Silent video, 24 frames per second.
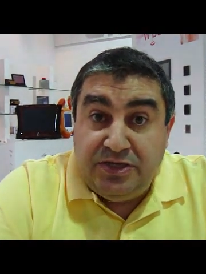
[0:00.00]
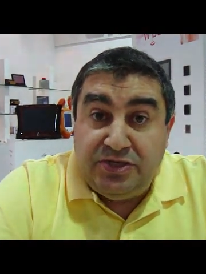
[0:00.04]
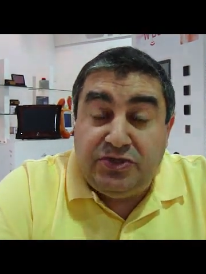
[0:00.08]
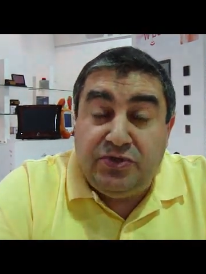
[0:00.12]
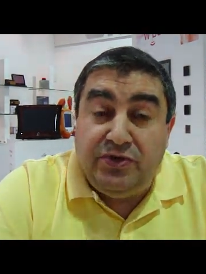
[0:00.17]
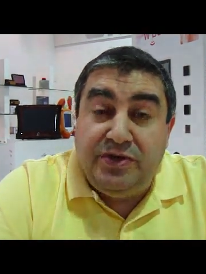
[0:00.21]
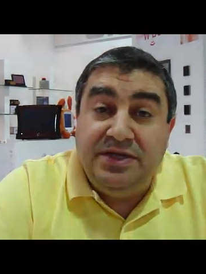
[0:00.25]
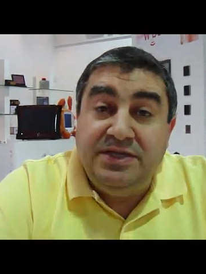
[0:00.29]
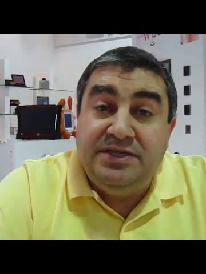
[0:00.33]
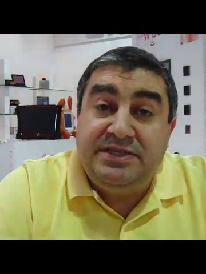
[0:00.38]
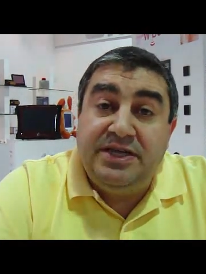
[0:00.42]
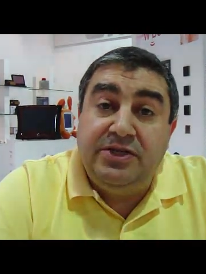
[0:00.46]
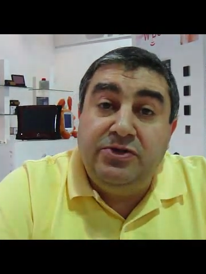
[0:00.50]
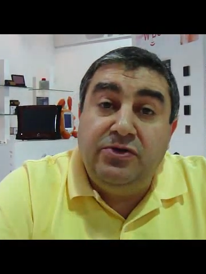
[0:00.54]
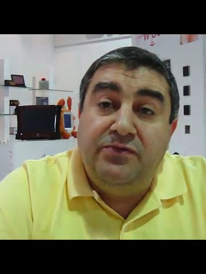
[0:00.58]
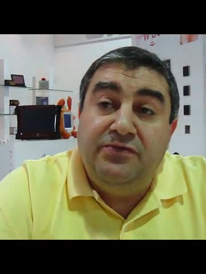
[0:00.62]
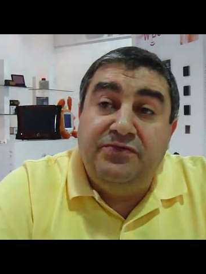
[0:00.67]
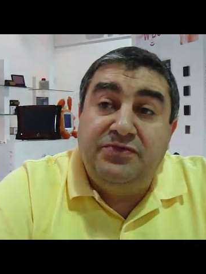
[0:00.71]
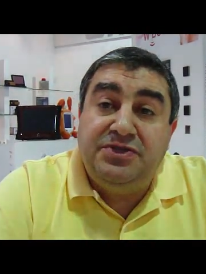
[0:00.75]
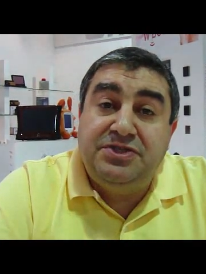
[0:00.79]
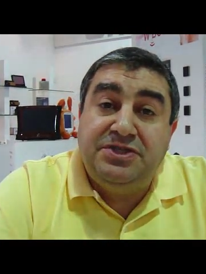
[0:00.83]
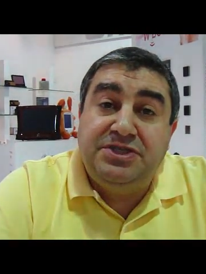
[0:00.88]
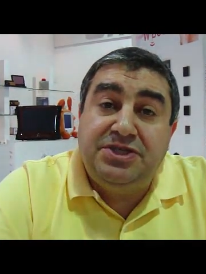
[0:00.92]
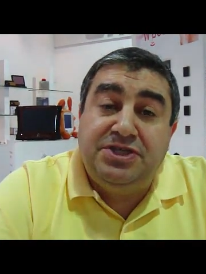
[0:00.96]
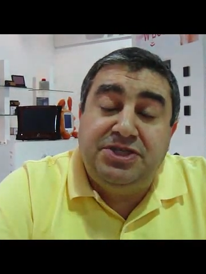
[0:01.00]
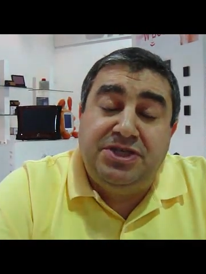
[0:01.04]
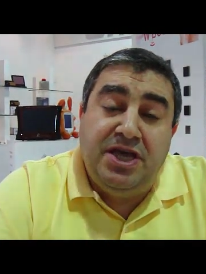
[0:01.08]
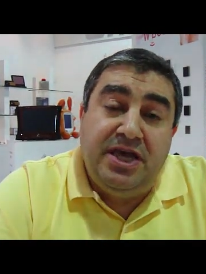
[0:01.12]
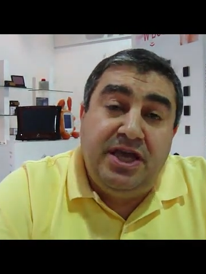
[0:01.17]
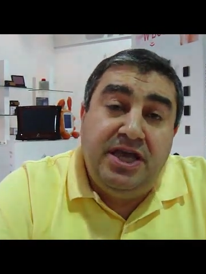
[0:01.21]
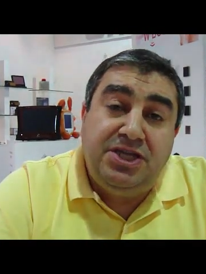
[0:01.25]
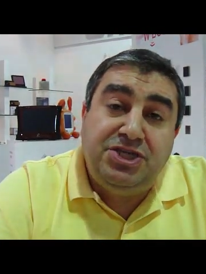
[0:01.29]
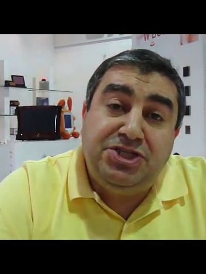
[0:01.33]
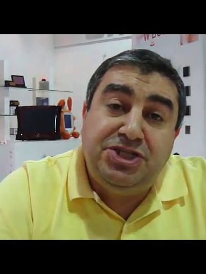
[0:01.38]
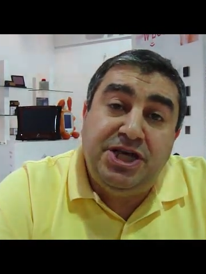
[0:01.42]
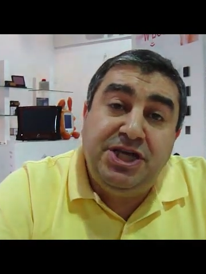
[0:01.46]
So instead of
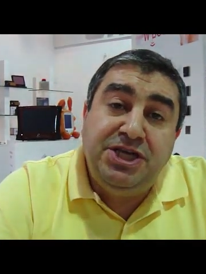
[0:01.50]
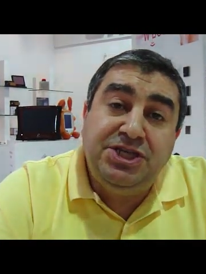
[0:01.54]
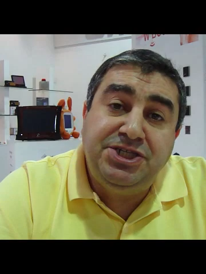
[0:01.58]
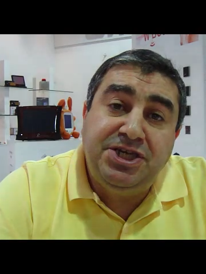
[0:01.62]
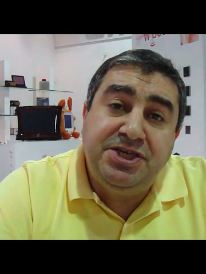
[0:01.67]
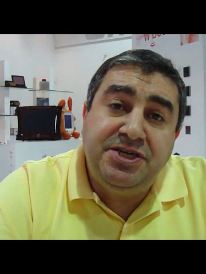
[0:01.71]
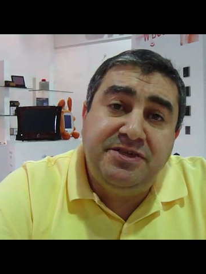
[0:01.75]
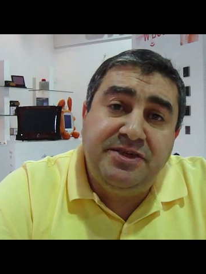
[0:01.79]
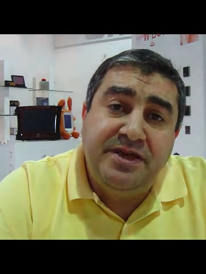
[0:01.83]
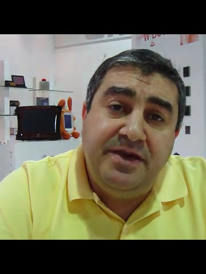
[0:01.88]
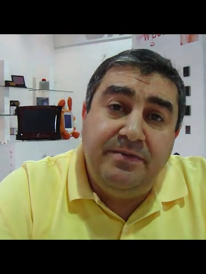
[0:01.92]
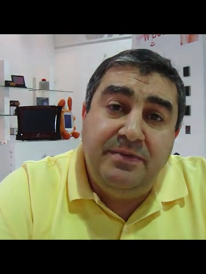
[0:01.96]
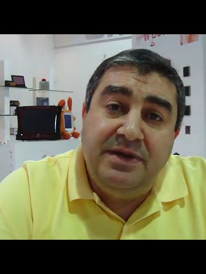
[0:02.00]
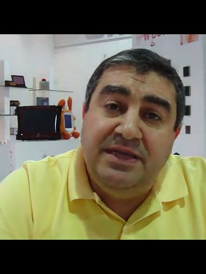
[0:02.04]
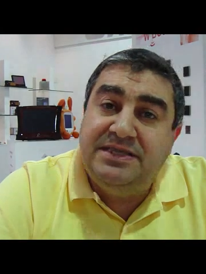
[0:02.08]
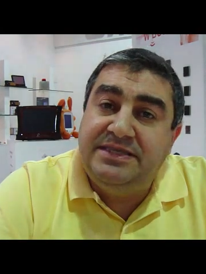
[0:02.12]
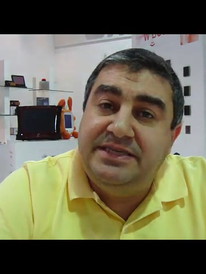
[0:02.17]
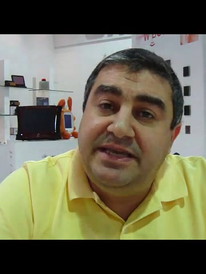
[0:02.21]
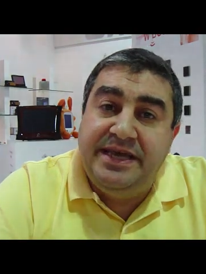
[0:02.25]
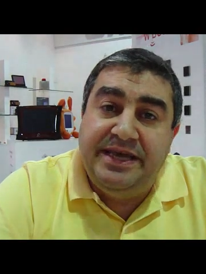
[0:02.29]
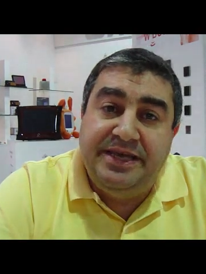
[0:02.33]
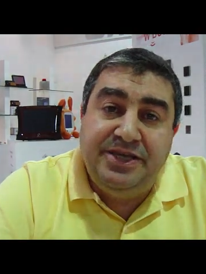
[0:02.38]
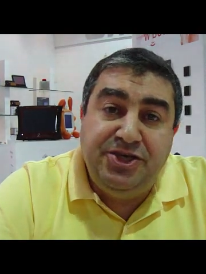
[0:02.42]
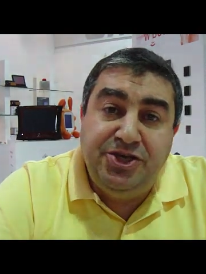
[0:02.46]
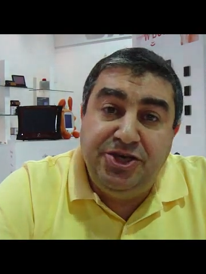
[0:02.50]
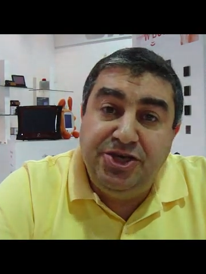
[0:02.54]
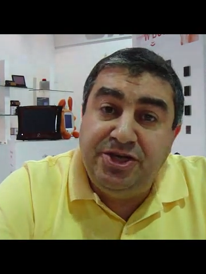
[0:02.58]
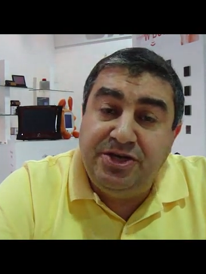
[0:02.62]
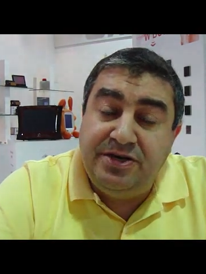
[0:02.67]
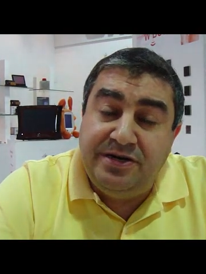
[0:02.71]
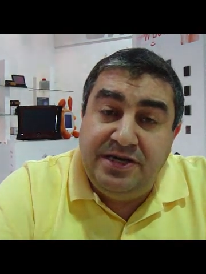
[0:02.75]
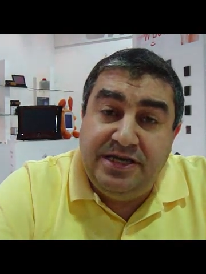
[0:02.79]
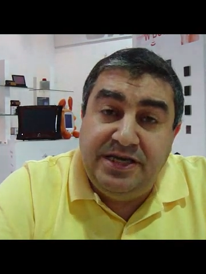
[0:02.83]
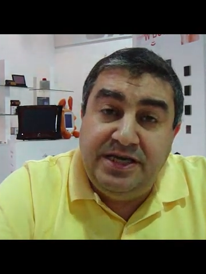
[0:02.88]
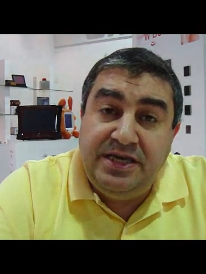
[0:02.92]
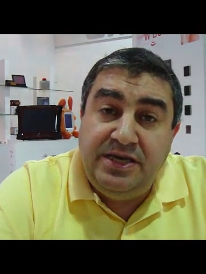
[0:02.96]
uh, changing them, let's say,
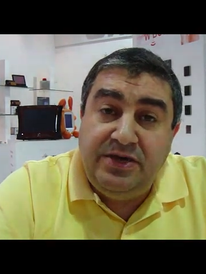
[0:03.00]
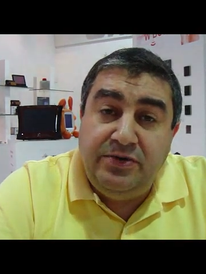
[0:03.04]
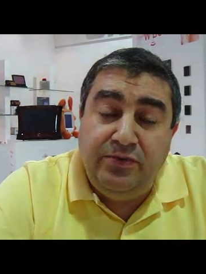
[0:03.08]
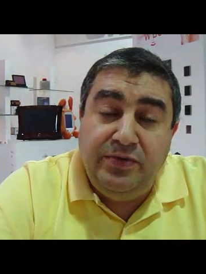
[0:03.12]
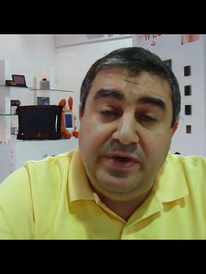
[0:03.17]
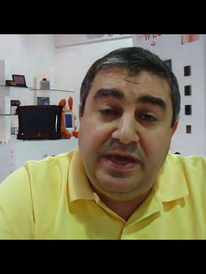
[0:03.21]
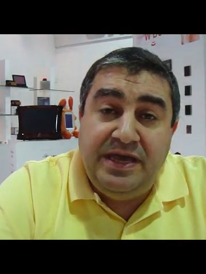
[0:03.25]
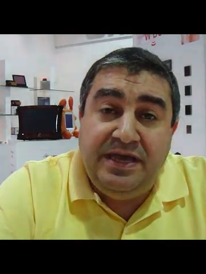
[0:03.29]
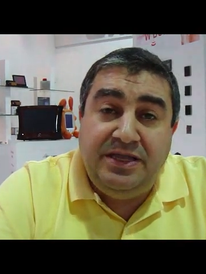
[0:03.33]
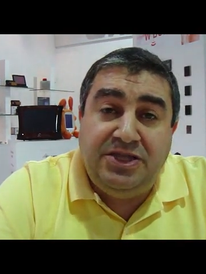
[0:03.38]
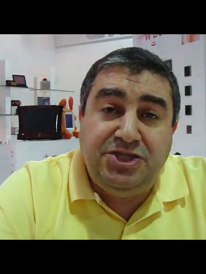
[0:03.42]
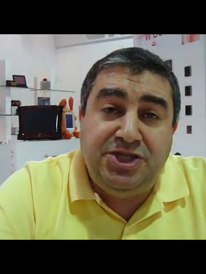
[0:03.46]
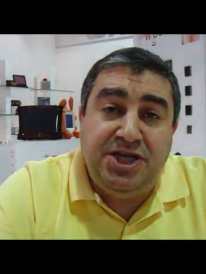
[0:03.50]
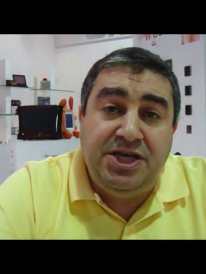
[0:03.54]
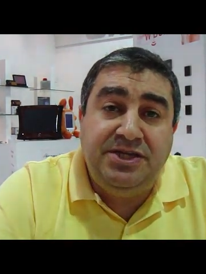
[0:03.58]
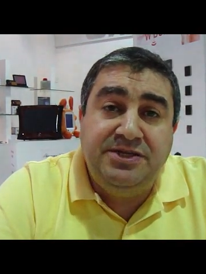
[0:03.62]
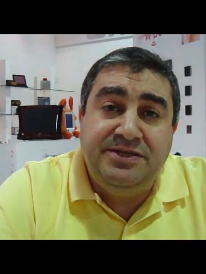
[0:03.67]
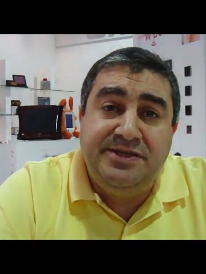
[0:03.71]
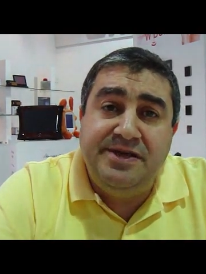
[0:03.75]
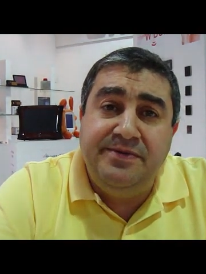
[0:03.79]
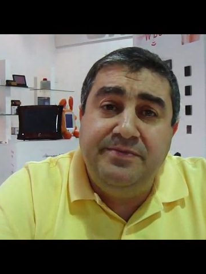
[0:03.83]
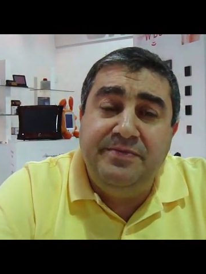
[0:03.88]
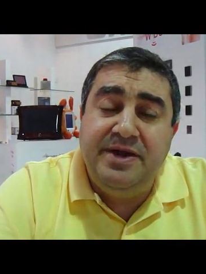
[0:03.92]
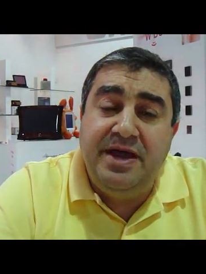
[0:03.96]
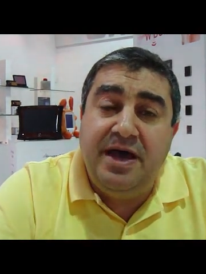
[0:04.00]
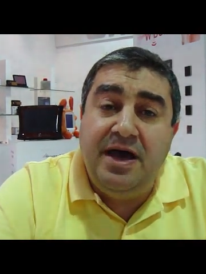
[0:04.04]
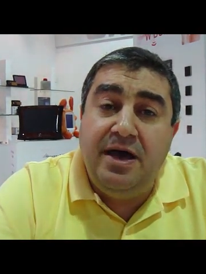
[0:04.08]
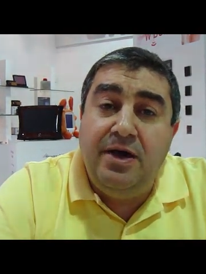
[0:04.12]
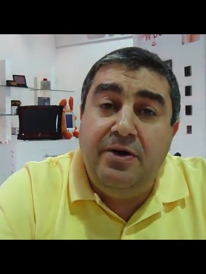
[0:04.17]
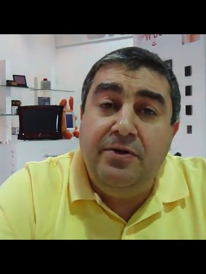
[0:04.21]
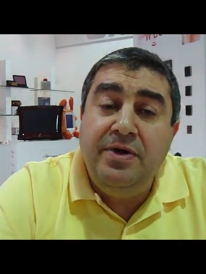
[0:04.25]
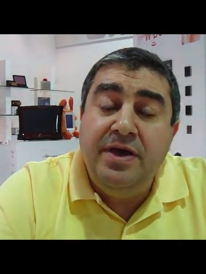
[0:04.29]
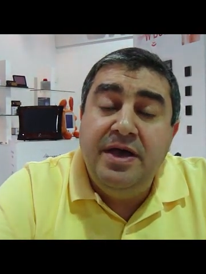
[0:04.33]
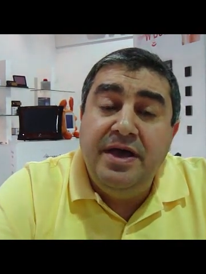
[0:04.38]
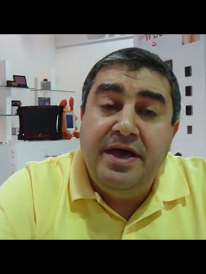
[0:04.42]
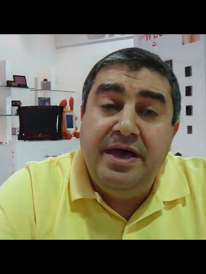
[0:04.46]
yearly, we change them
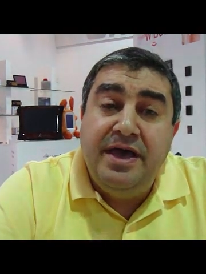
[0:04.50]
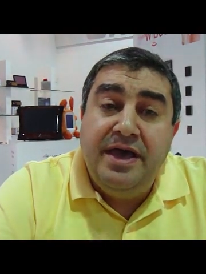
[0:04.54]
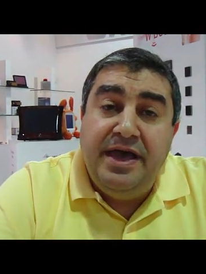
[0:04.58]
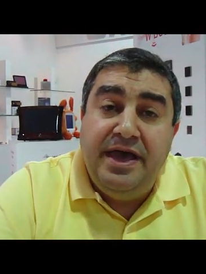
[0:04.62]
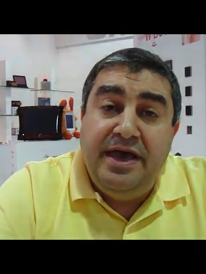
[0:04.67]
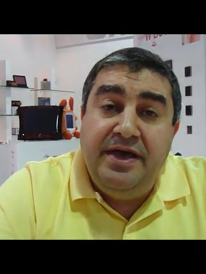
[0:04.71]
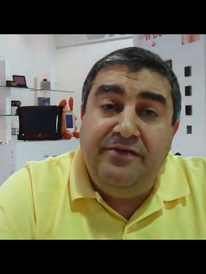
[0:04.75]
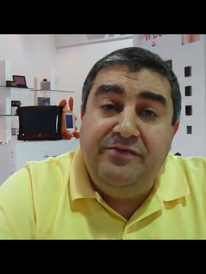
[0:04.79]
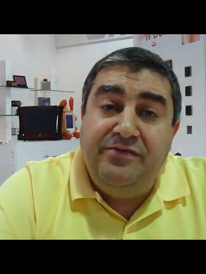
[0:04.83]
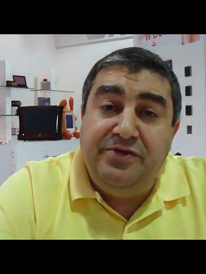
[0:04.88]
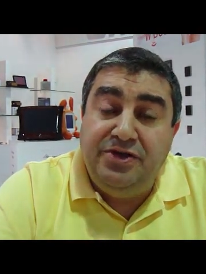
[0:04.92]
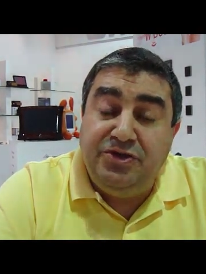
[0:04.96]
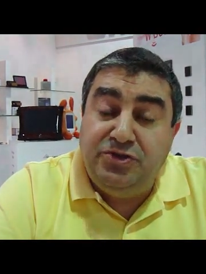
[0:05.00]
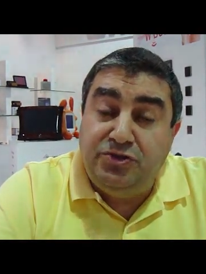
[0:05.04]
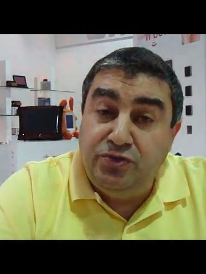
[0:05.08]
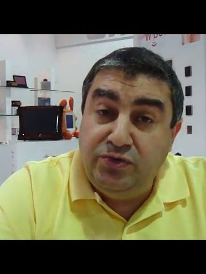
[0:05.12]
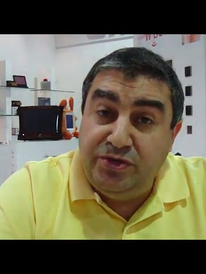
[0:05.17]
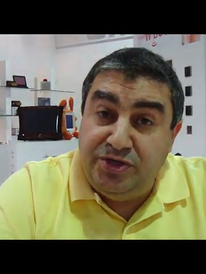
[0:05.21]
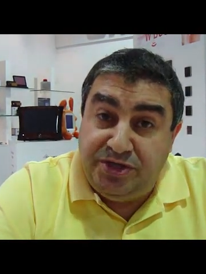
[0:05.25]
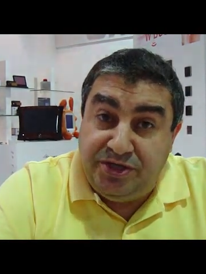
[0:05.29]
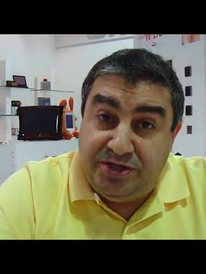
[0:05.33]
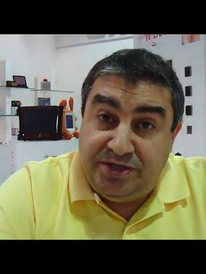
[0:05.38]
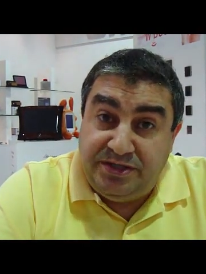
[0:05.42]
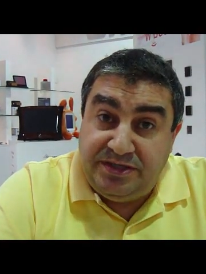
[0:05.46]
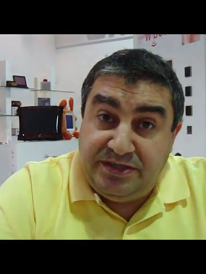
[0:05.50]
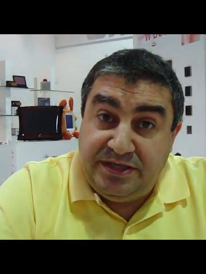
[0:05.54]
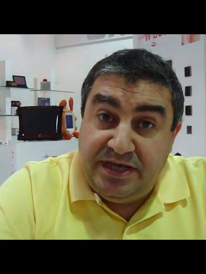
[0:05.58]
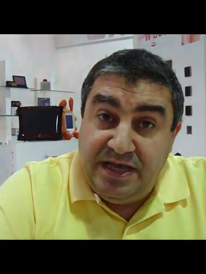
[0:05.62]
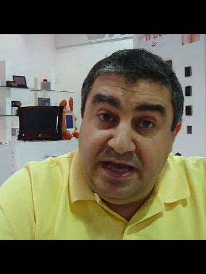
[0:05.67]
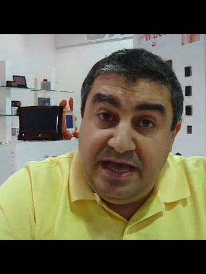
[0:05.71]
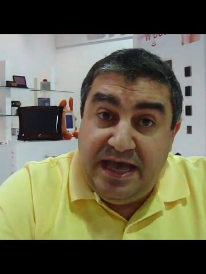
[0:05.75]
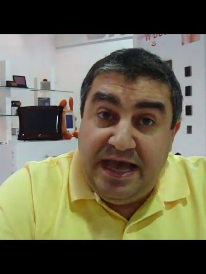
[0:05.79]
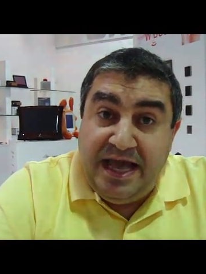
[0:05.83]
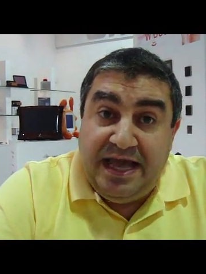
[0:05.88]
now every two years.